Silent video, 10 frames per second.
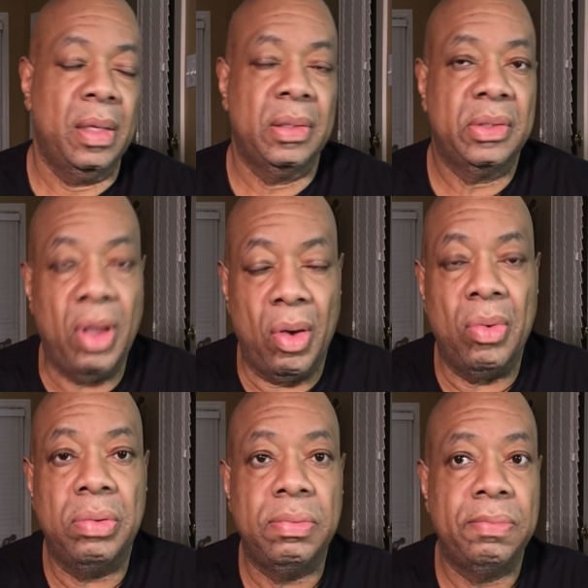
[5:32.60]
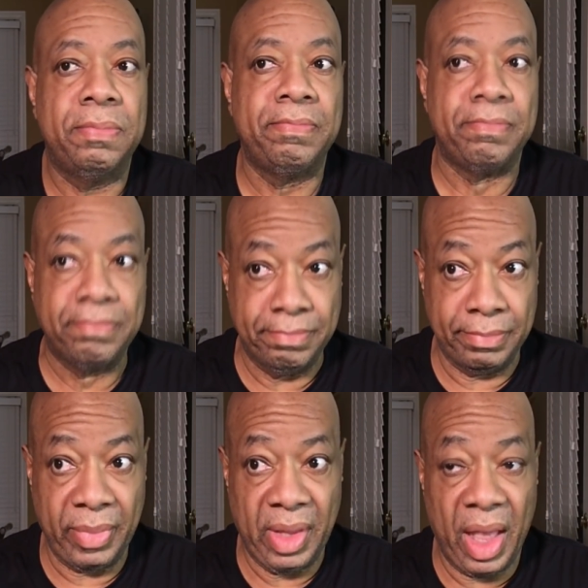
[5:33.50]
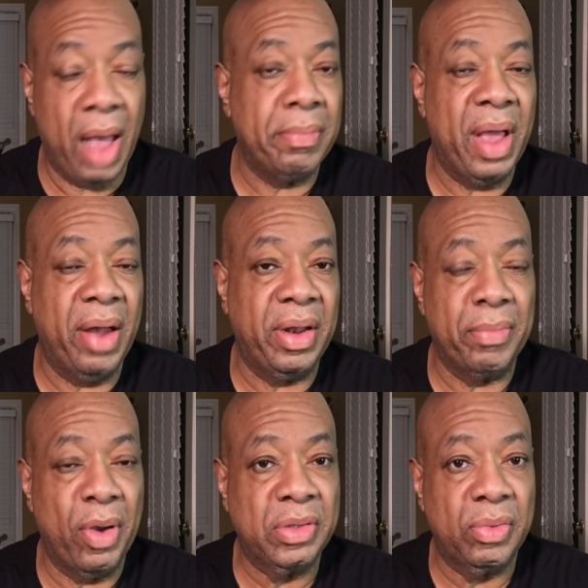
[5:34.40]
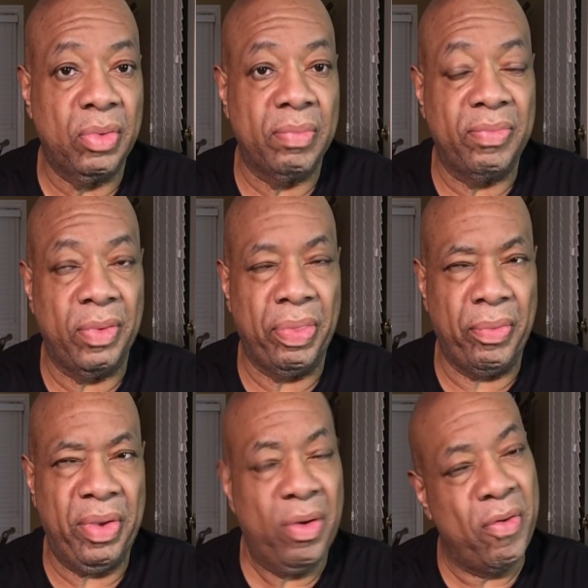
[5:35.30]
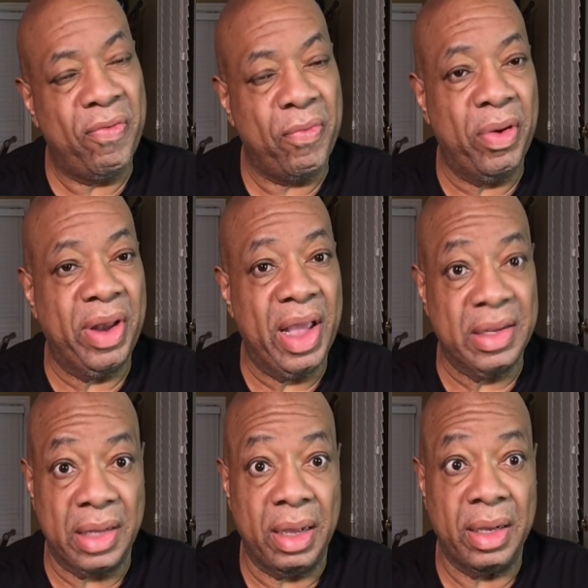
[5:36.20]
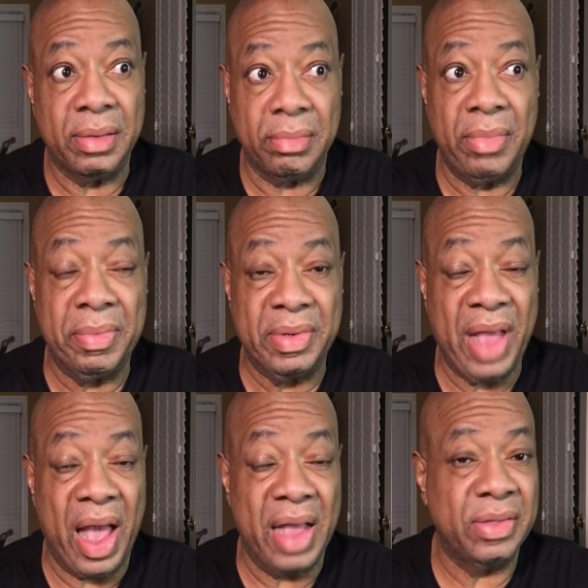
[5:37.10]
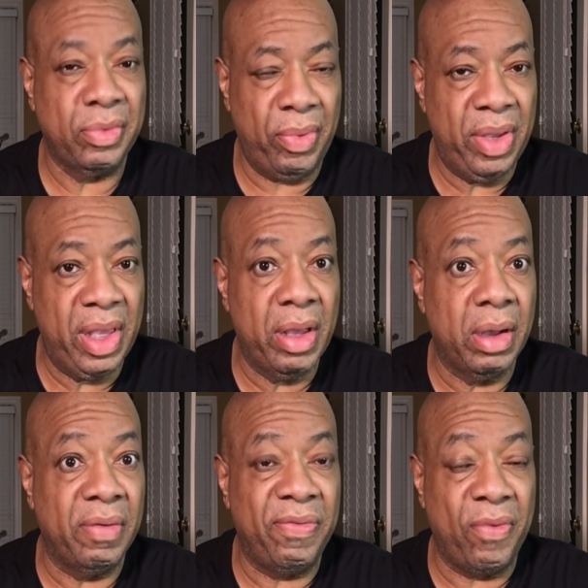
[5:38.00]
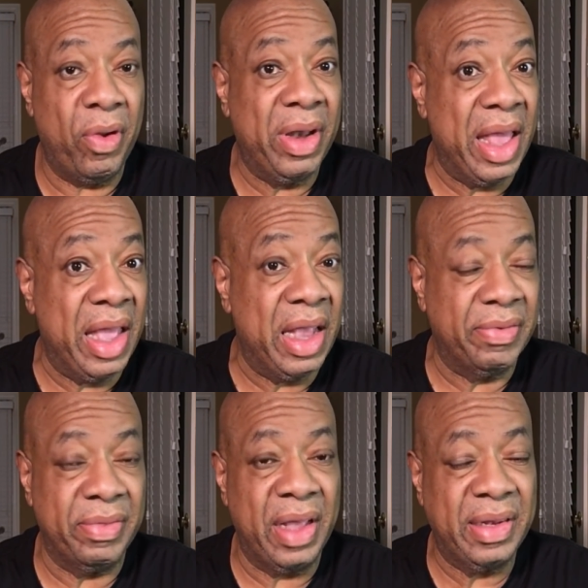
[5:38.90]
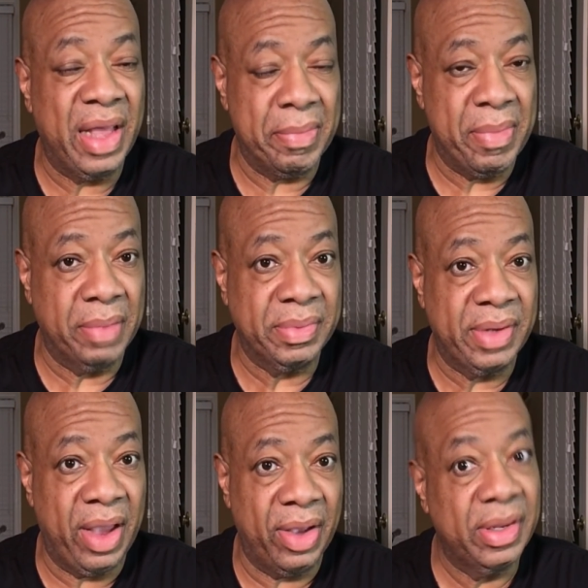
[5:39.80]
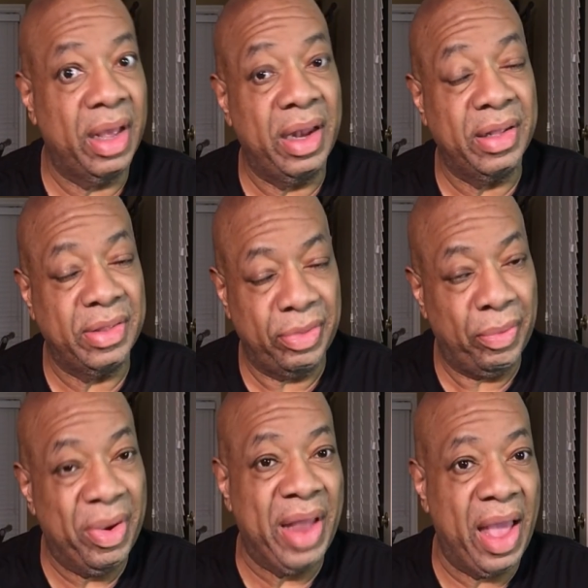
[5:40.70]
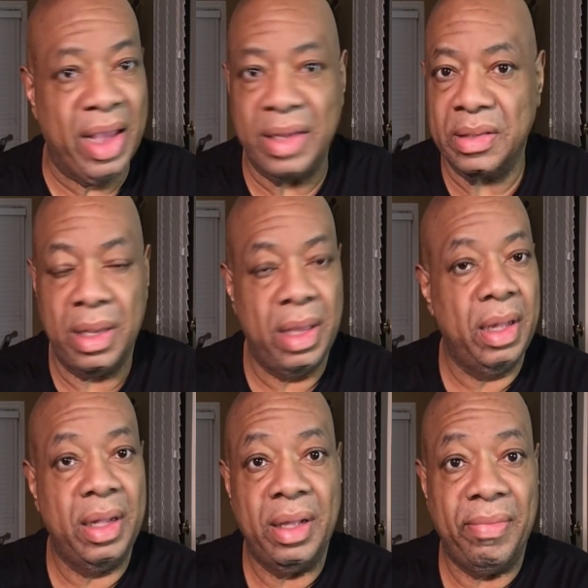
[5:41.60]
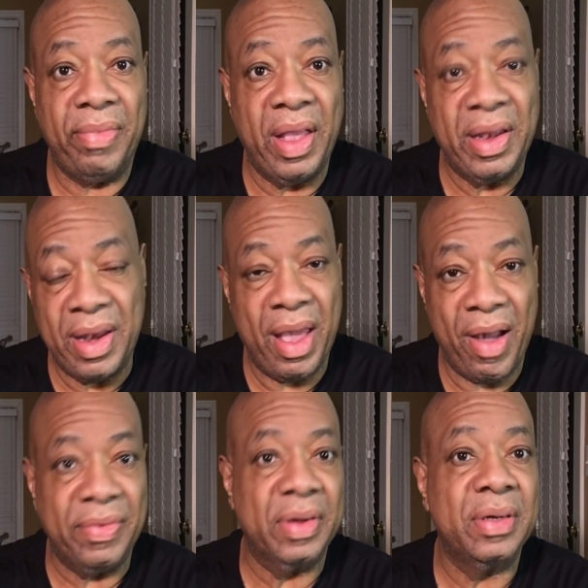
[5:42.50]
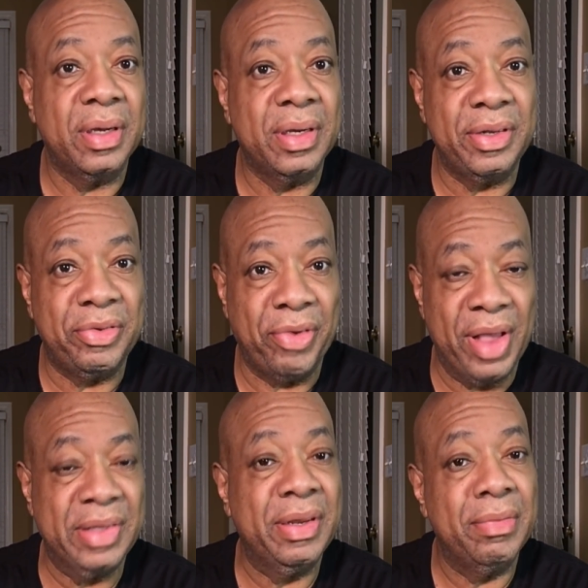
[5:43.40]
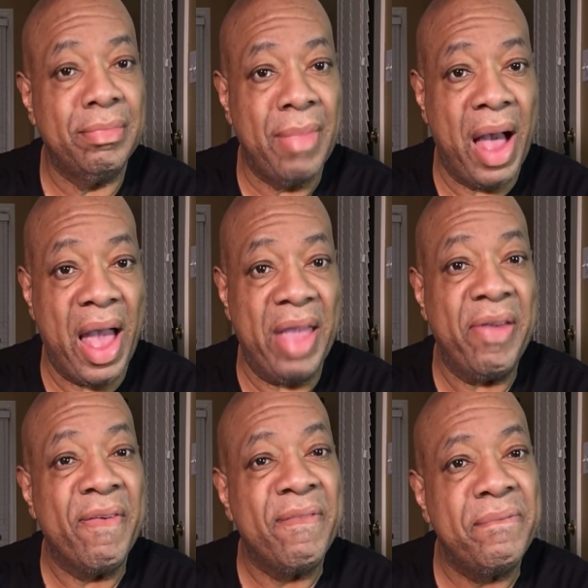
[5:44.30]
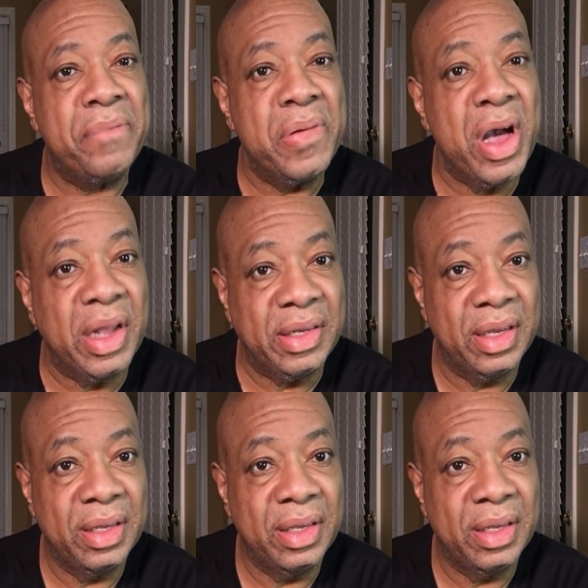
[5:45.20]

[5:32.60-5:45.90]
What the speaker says: So, I'm down in the emergency room for 3 or 4 days now. Remember this, guys, 3 or 4 days before they take me upstairs. And in the 3 days, they never addressed my foot.